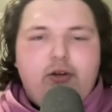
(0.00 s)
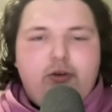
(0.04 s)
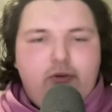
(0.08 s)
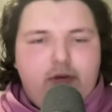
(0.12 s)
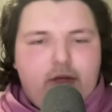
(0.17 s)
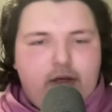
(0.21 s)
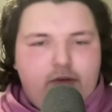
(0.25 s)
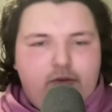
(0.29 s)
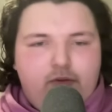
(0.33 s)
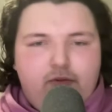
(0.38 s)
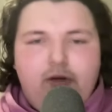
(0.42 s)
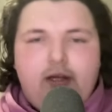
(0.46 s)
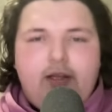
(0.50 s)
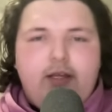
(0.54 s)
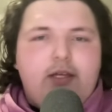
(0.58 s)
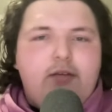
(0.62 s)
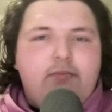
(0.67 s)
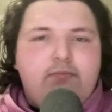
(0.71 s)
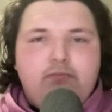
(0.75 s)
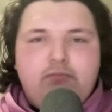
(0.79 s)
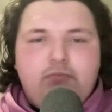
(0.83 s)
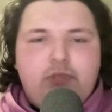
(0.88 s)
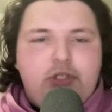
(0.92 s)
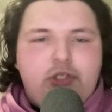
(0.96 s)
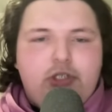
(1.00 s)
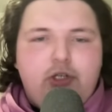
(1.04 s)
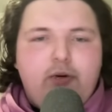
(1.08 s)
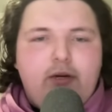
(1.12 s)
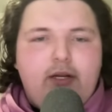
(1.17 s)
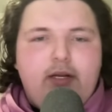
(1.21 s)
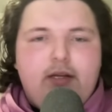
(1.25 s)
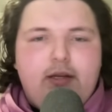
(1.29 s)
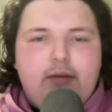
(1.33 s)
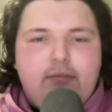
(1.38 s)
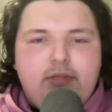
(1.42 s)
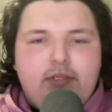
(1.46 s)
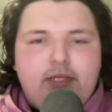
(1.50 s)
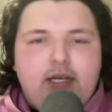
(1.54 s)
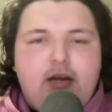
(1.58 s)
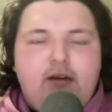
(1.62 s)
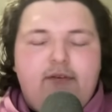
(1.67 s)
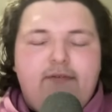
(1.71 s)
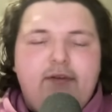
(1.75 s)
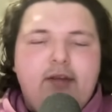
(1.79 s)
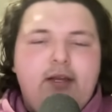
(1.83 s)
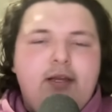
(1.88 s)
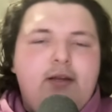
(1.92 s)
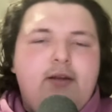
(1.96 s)
who can really shoot it
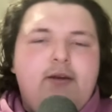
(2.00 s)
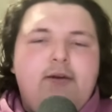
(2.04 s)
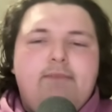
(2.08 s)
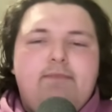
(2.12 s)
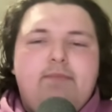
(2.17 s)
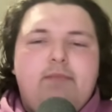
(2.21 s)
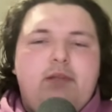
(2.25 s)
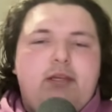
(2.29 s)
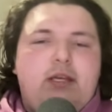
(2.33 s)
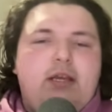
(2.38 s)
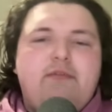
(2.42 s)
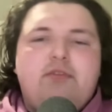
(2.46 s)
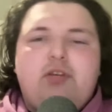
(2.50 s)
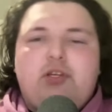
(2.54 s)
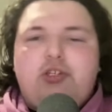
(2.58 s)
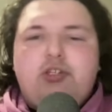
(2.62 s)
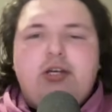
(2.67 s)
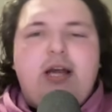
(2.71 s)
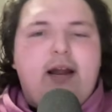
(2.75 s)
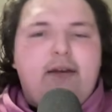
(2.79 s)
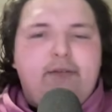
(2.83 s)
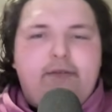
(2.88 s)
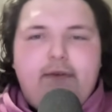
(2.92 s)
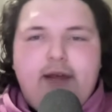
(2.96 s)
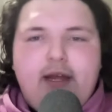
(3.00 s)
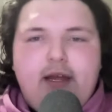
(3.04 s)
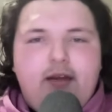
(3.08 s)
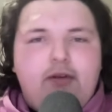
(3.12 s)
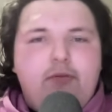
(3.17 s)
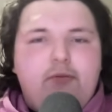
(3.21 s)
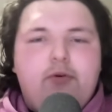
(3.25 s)
himself, gives a shot fake.